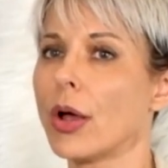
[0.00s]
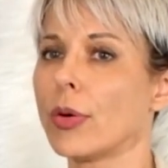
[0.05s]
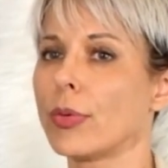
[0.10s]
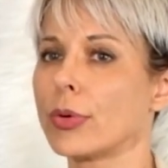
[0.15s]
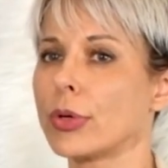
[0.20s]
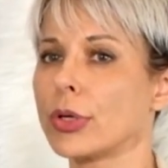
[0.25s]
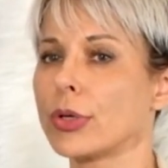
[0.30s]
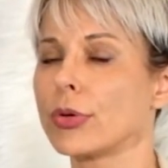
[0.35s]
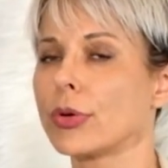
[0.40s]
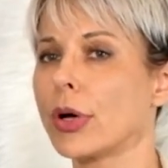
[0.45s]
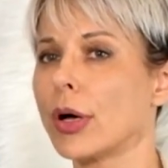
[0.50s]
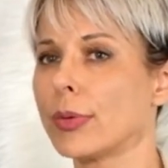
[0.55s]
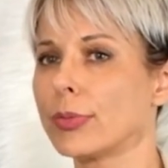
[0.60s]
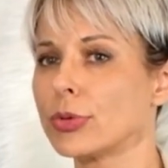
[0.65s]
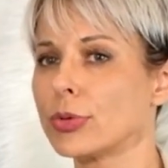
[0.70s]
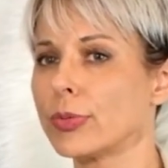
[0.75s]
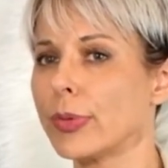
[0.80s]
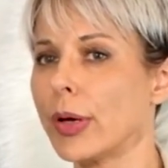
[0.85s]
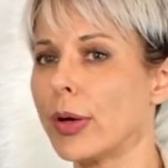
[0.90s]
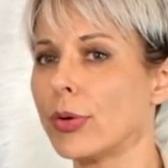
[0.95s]
where you come
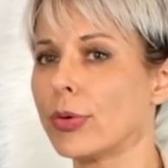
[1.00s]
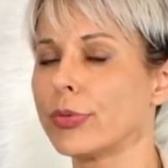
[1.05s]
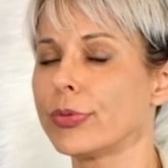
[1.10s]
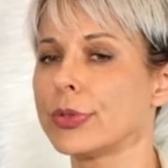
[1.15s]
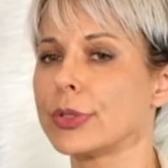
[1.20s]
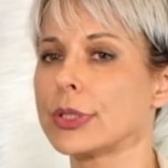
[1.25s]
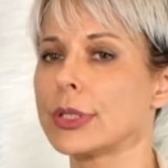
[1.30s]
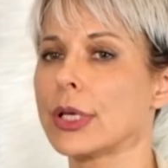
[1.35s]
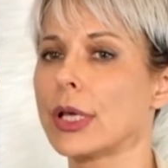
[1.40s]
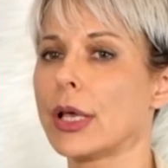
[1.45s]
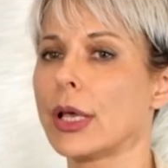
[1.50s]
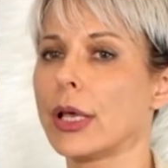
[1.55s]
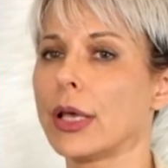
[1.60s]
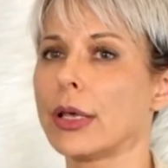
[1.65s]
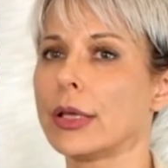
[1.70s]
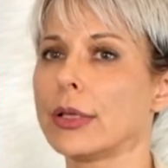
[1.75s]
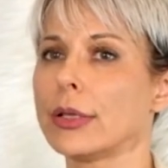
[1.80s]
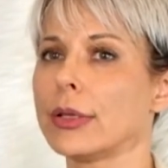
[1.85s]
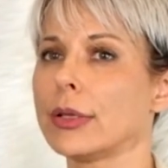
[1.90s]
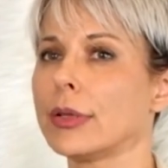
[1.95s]
to my office
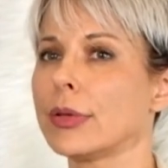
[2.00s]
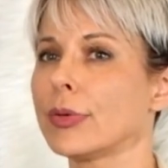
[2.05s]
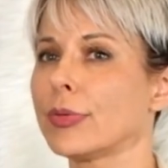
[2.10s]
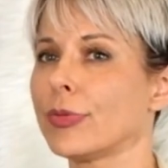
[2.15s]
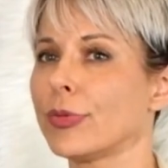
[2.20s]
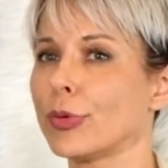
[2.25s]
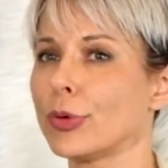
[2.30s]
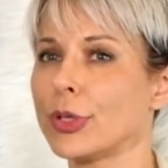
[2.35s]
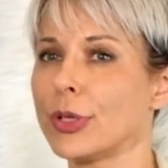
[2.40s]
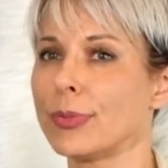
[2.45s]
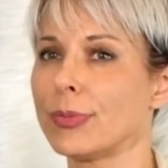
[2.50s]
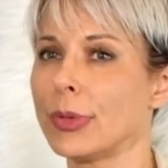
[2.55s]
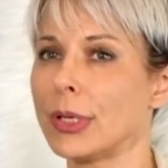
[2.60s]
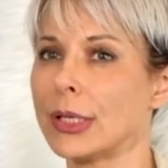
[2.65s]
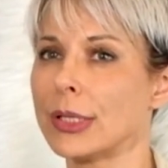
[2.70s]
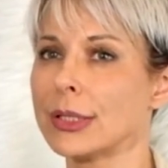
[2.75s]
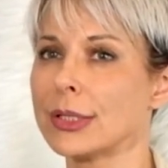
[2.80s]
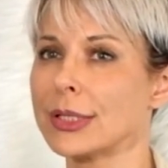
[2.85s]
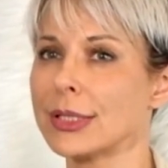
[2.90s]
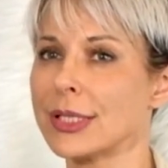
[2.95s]
and in 40
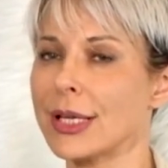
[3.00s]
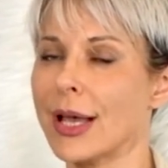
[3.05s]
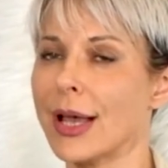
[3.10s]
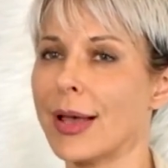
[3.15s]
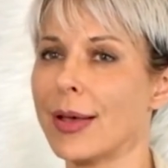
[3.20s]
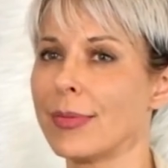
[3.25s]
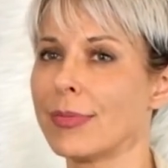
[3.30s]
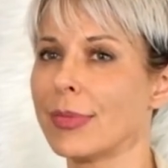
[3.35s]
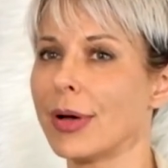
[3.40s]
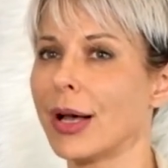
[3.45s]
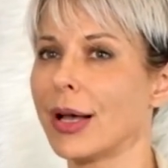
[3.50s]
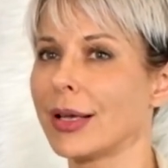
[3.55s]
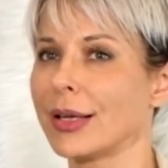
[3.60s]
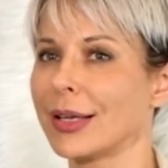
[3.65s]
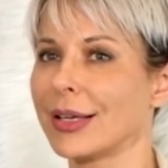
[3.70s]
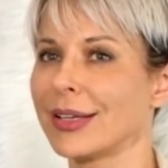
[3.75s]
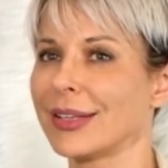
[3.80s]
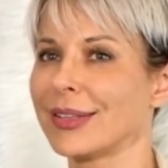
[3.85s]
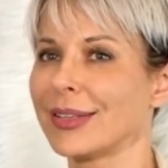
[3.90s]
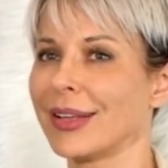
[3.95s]
minutes time I
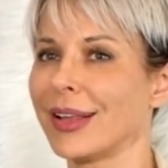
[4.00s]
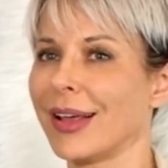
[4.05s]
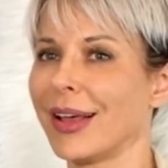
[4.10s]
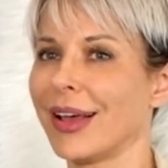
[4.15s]
can